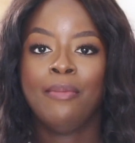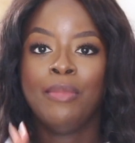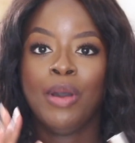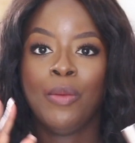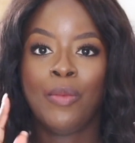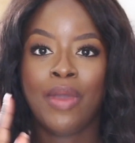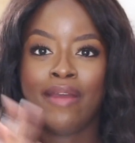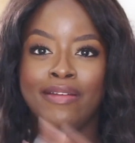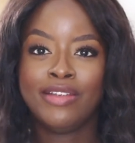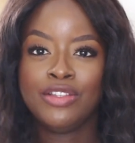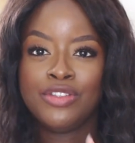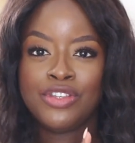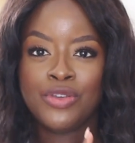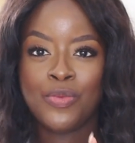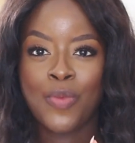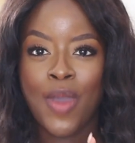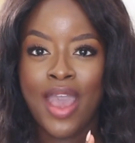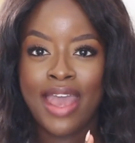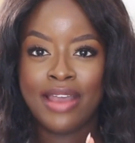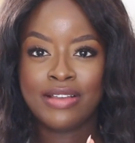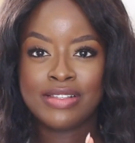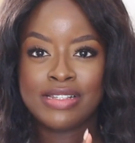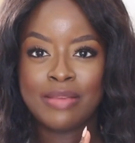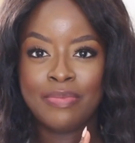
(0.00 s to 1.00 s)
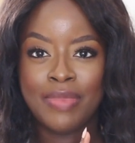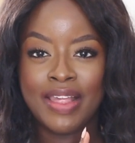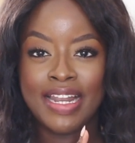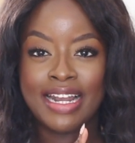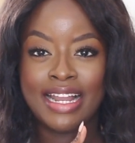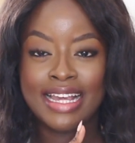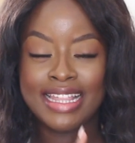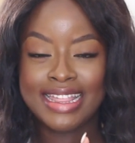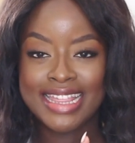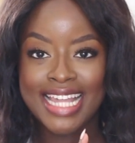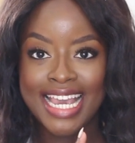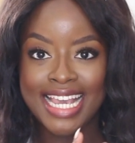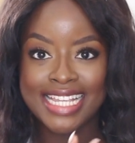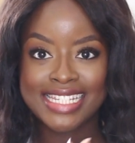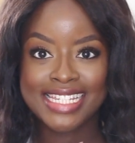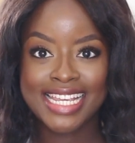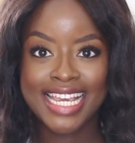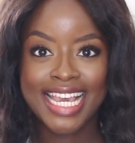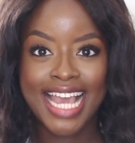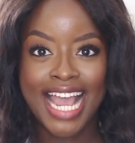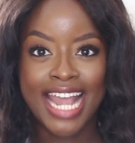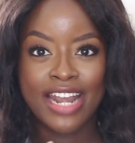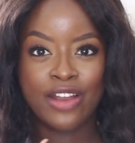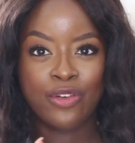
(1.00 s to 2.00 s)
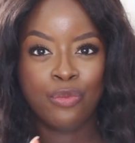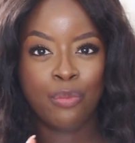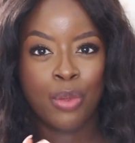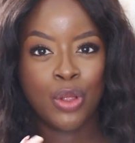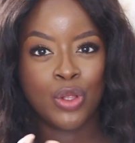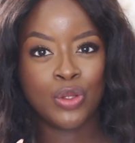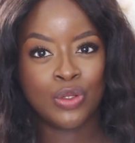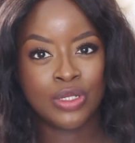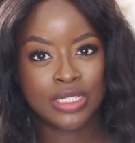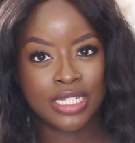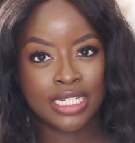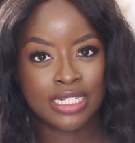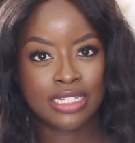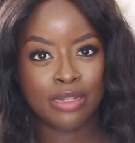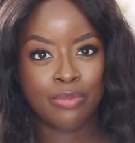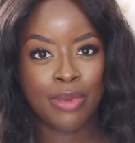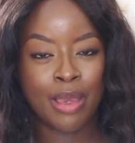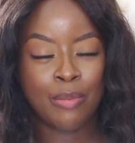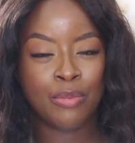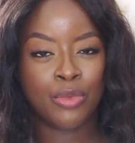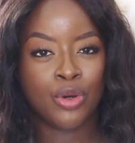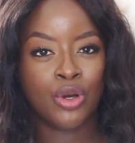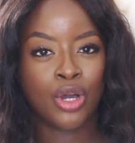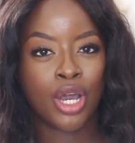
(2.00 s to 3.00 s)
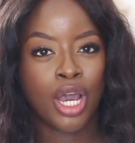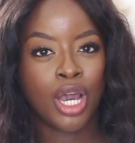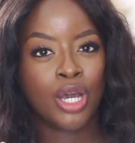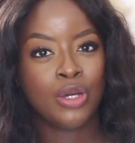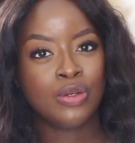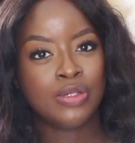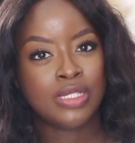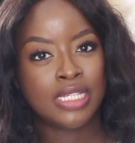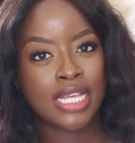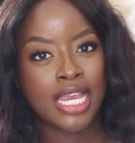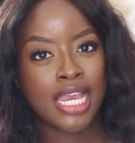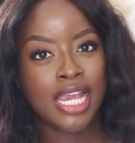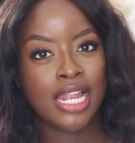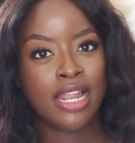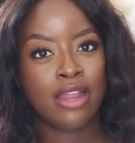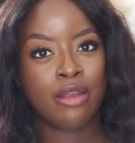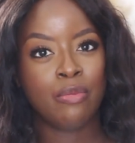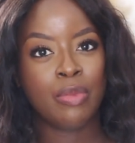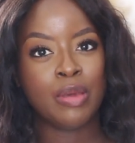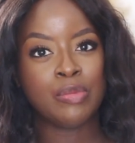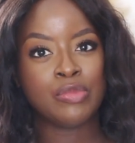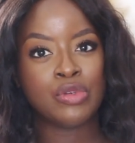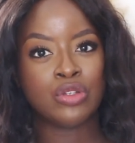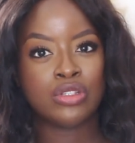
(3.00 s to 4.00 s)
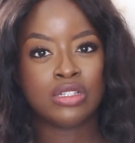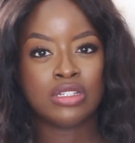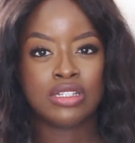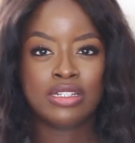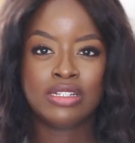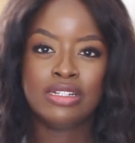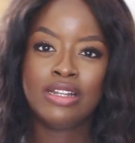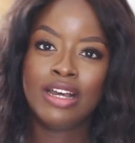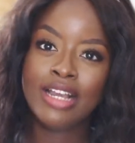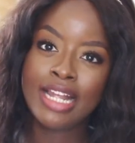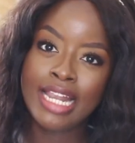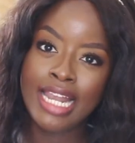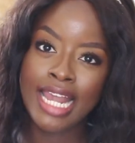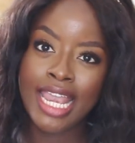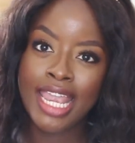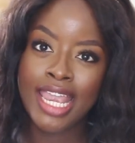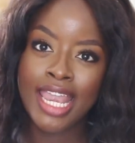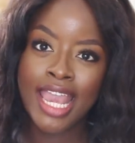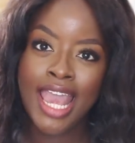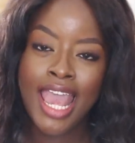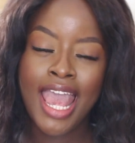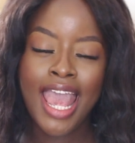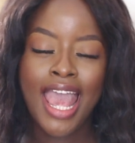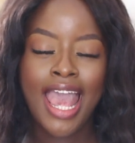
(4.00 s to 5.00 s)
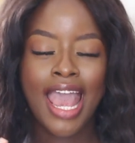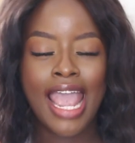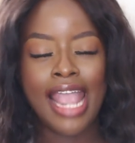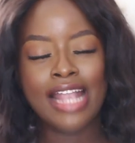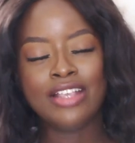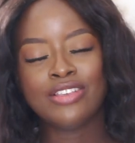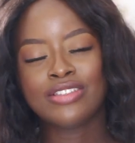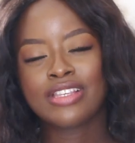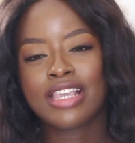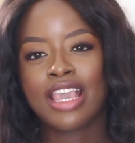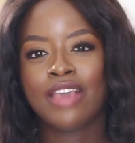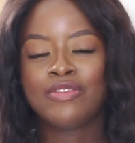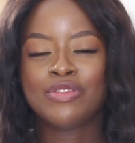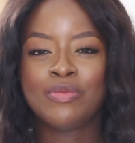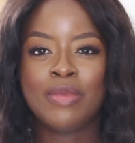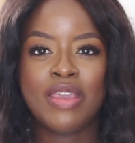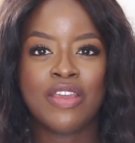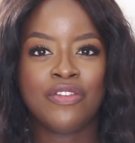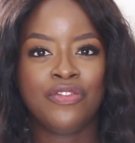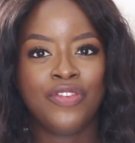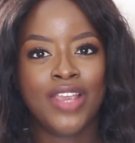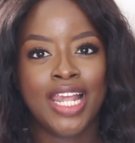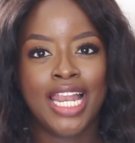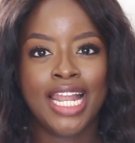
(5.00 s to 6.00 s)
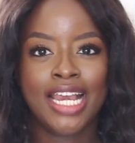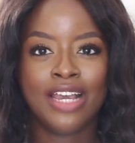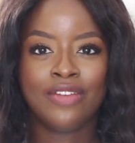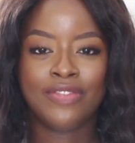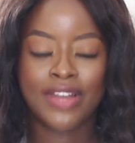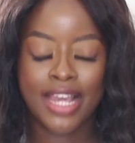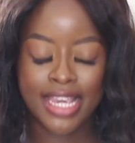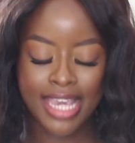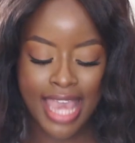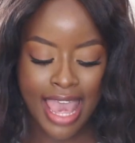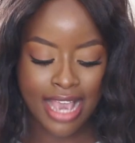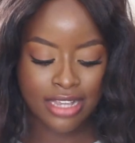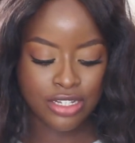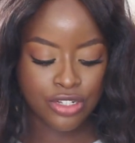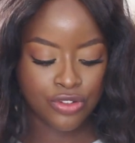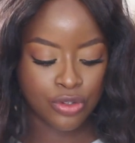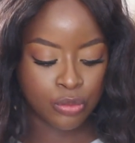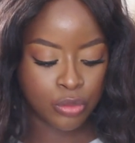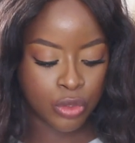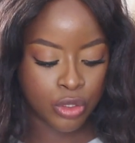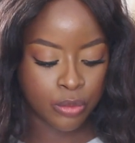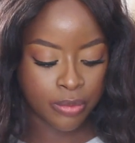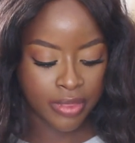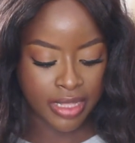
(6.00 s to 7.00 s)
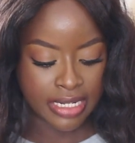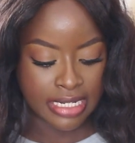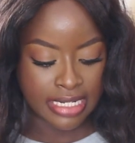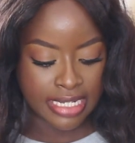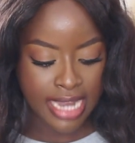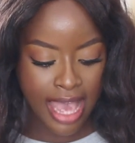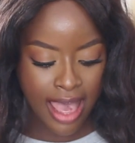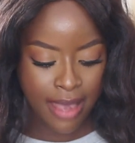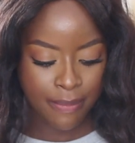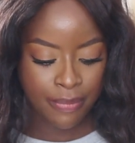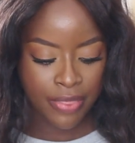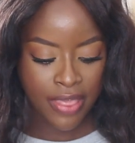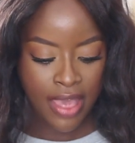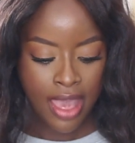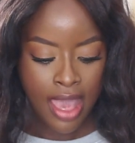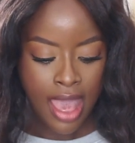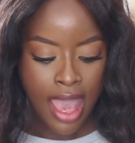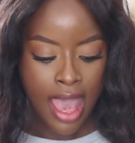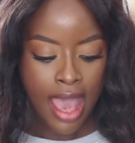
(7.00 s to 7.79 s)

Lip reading: But whereas you wear something like this, it kind of pulls it to a bit more cozy, a little bit more snuggly. It just gives me a feeling of like extra warmth and depth.